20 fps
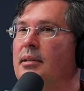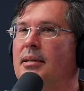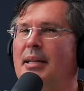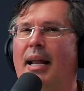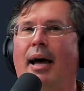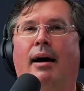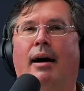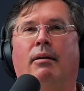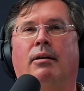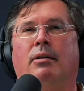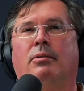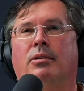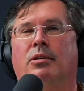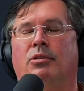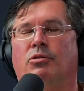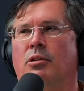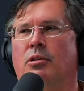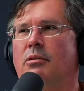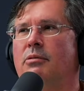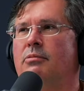No, I went to
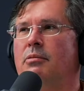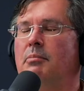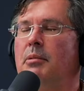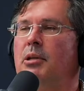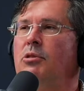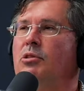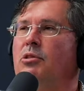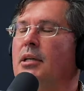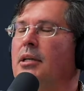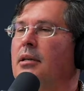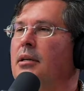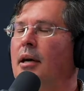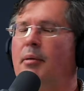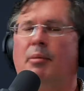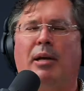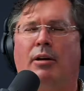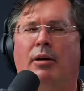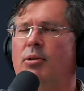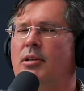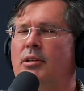school for music. I
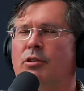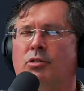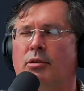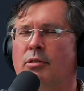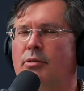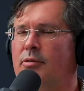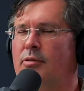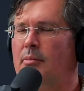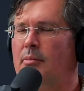went to school for